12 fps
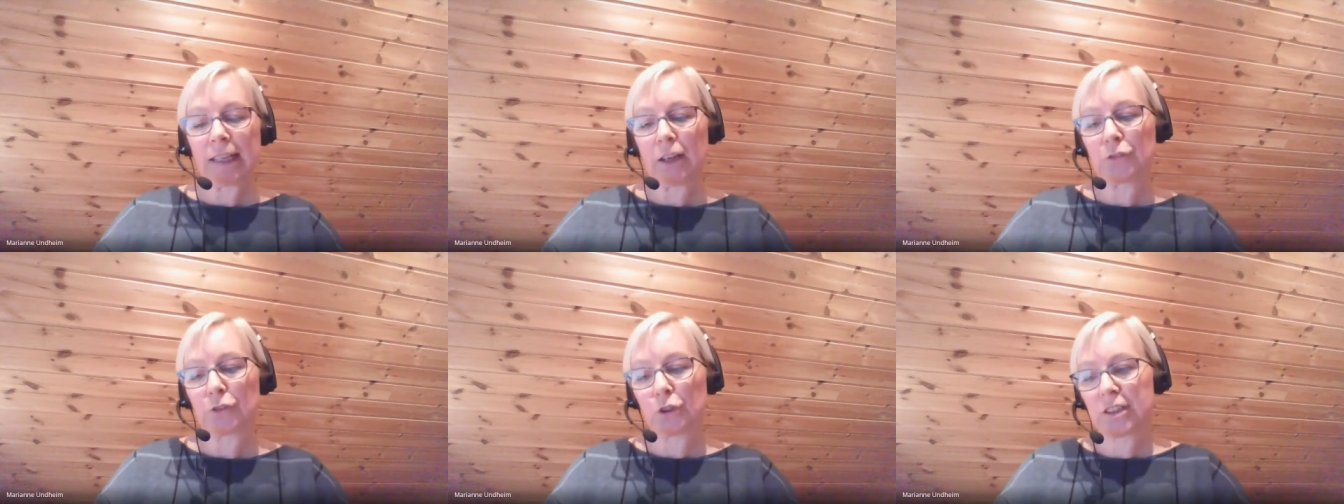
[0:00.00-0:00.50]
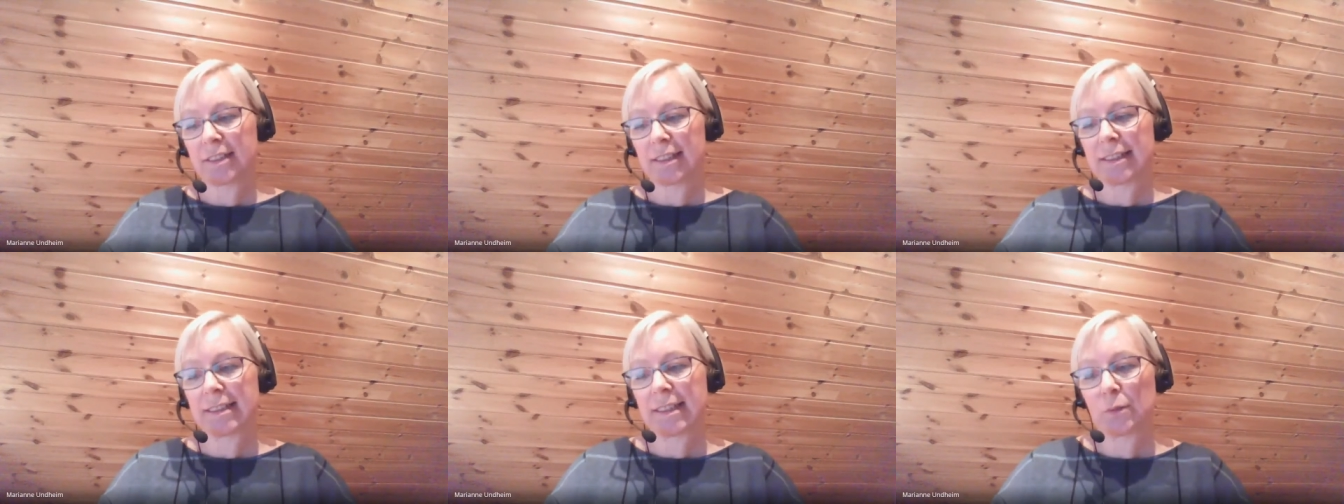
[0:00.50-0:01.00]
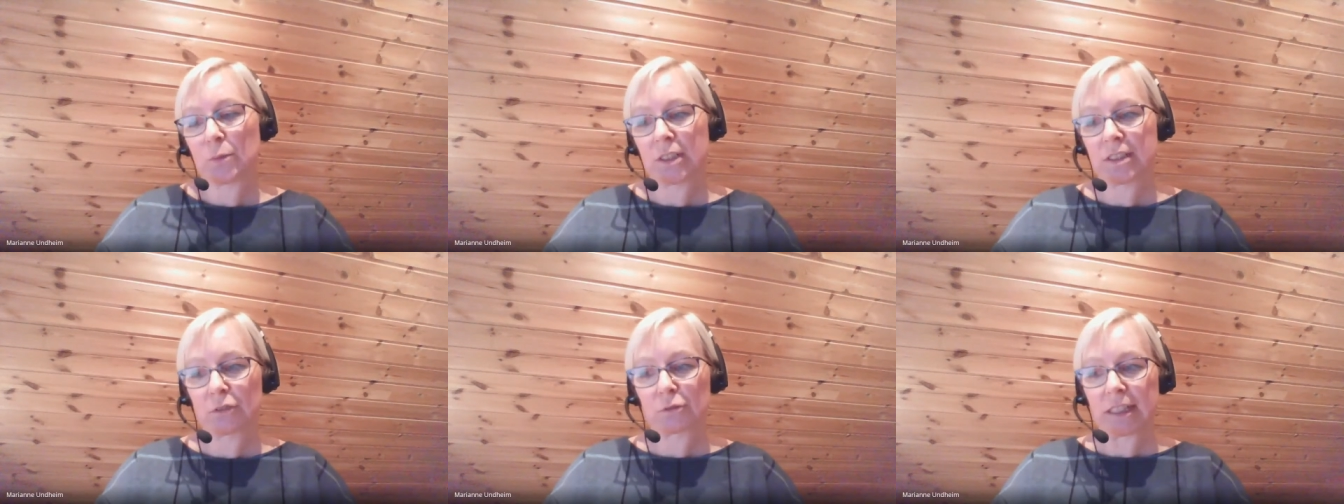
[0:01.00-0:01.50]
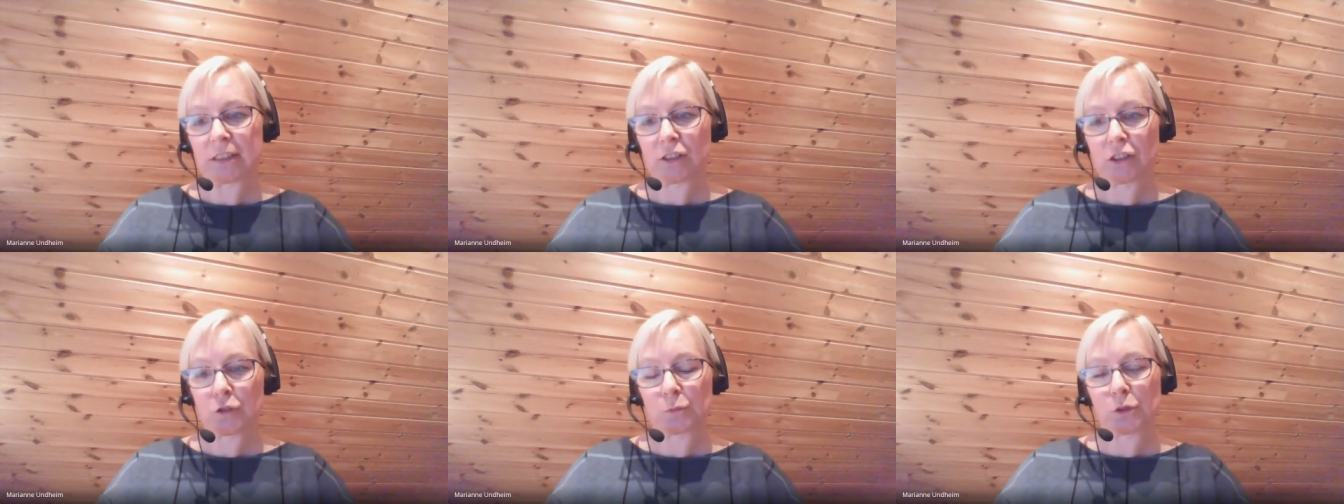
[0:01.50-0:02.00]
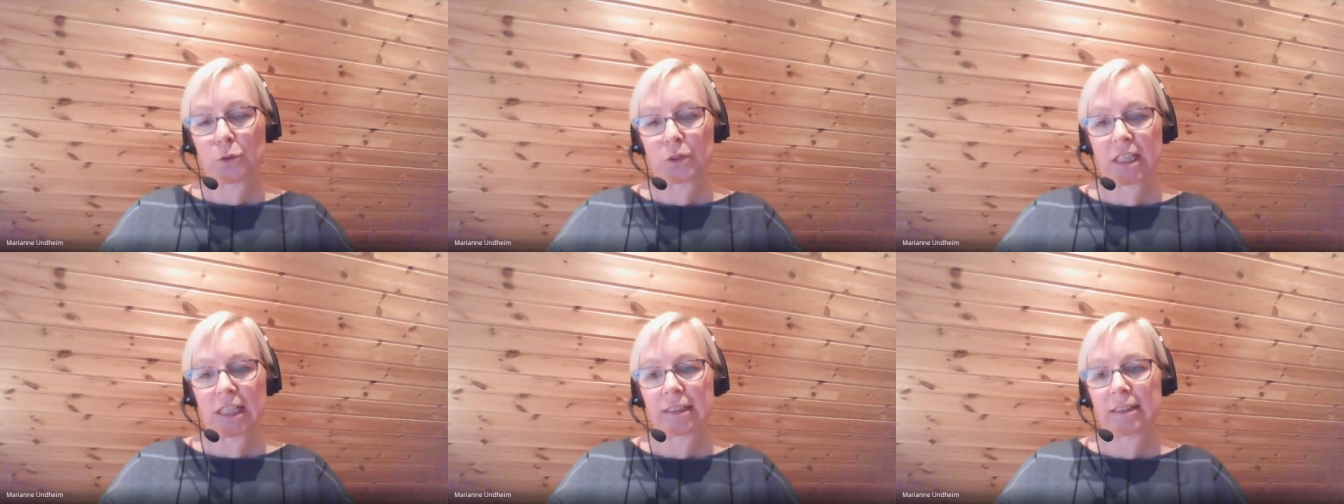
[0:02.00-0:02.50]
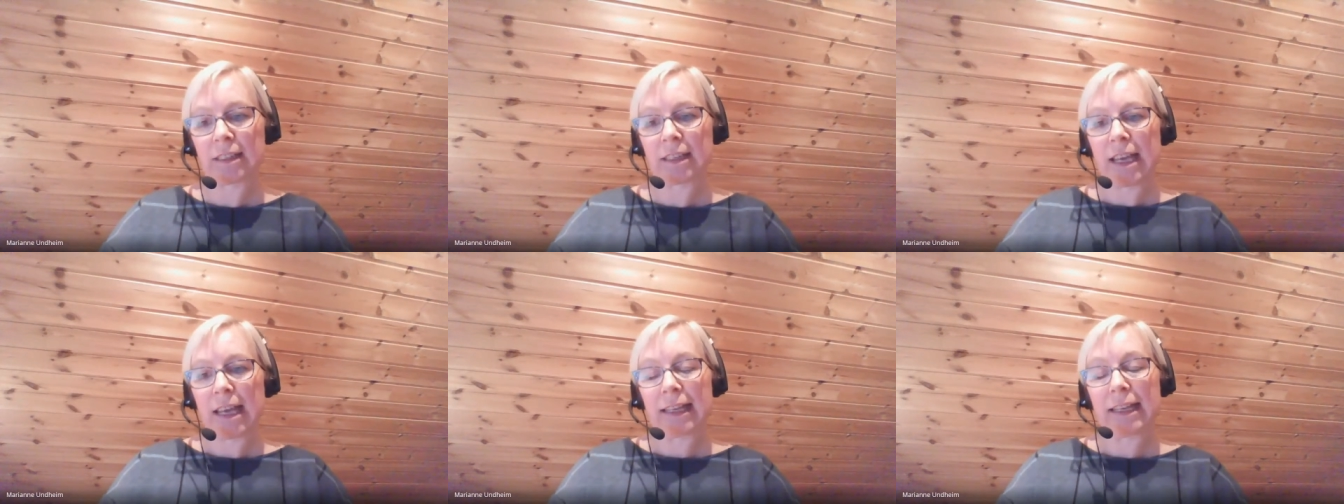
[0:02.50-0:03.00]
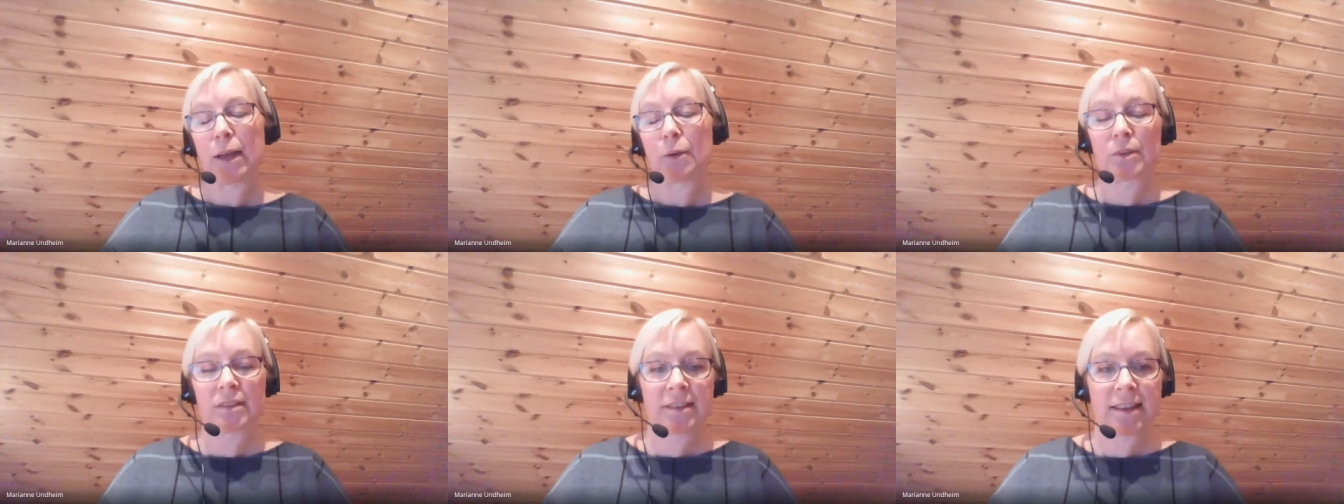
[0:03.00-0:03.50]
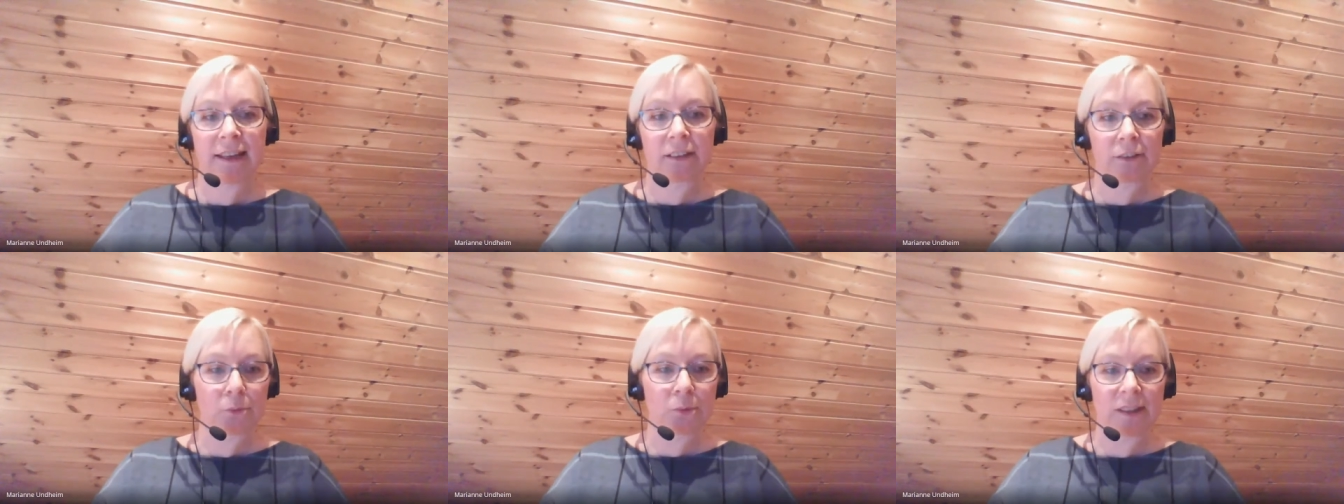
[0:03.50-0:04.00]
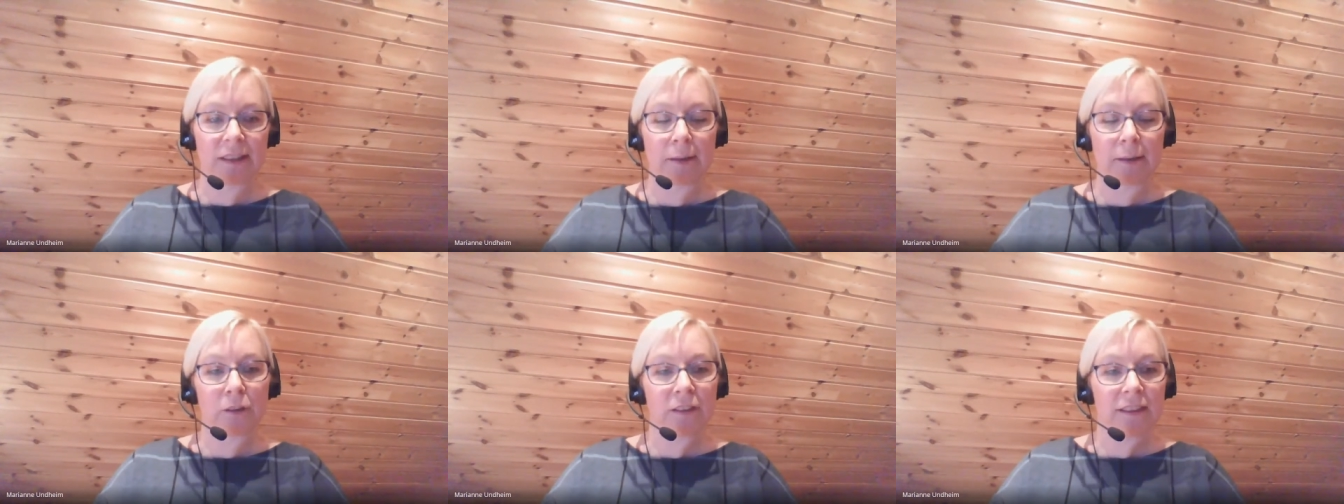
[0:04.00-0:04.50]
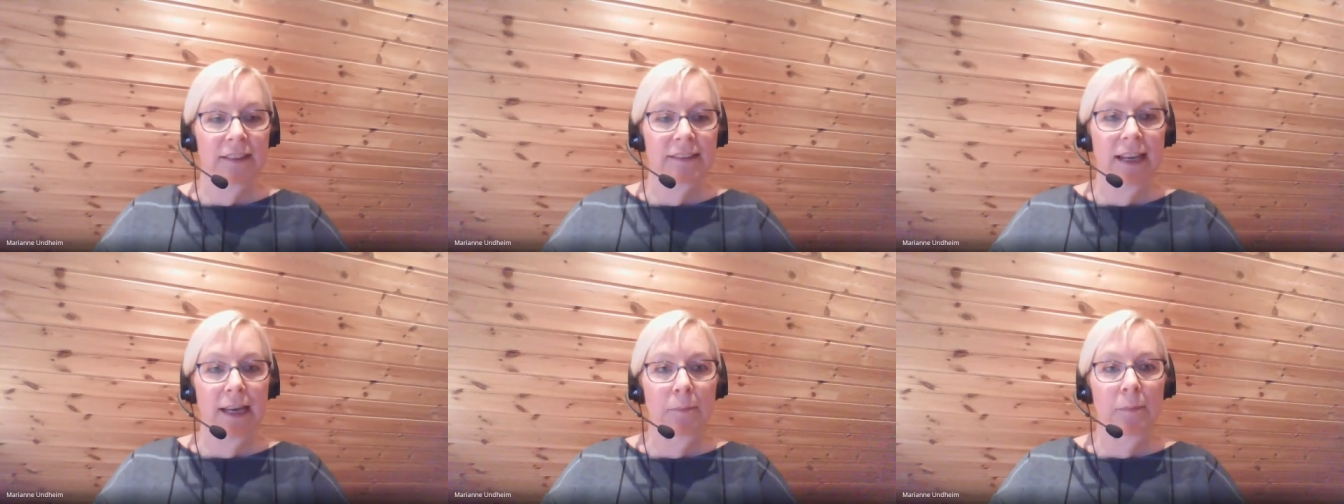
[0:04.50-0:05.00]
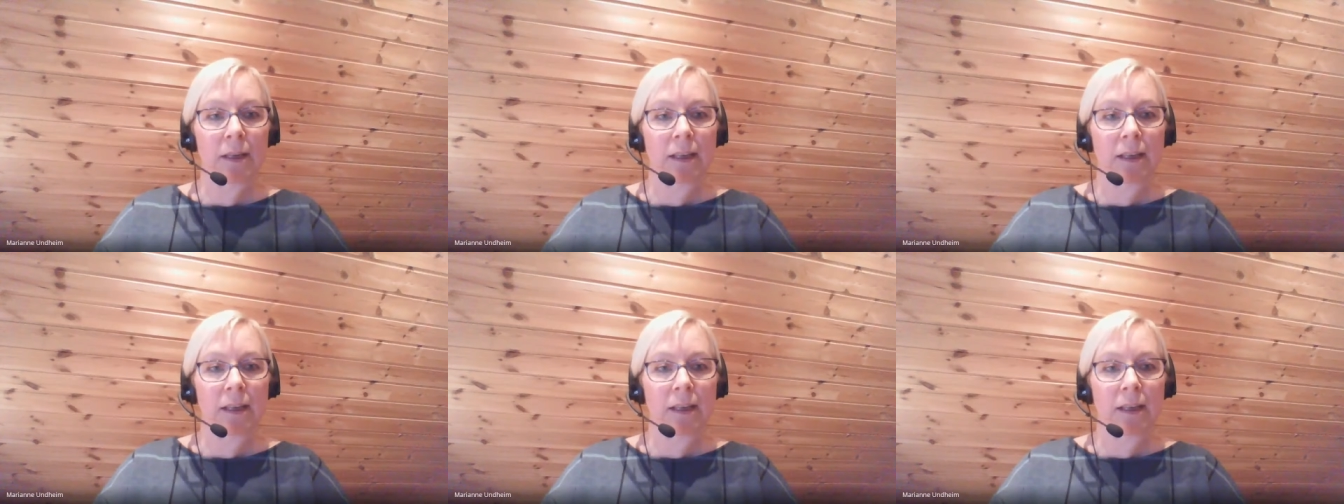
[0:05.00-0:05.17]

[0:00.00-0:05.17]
of course, since it was a research project and I was there with them all the time,